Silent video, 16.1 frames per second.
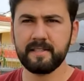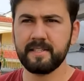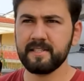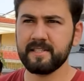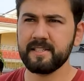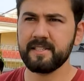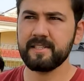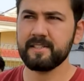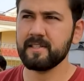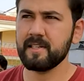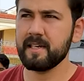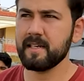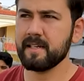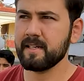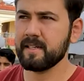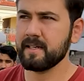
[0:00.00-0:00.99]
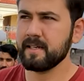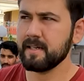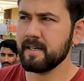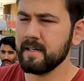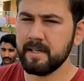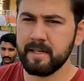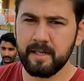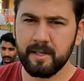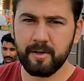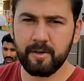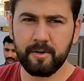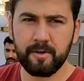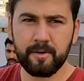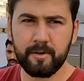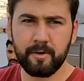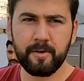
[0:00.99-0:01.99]
And these kids like
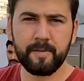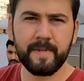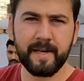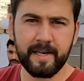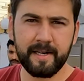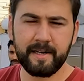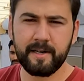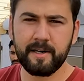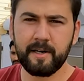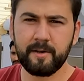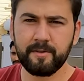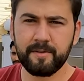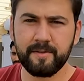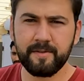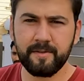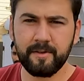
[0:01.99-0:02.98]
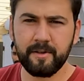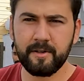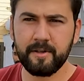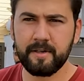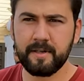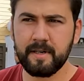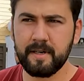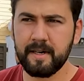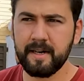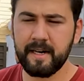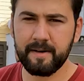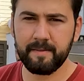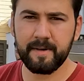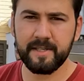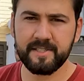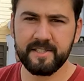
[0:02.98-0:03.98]
go roam here around for
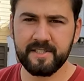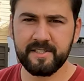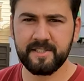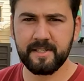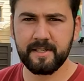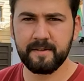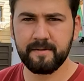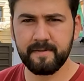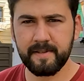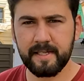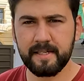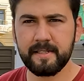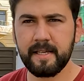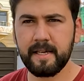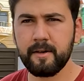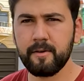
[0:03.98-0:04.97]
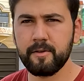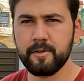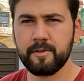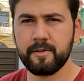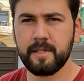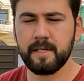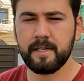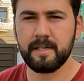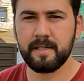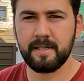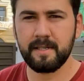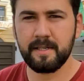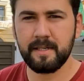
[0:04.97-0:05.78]
garbage and stuff. Then they go to the,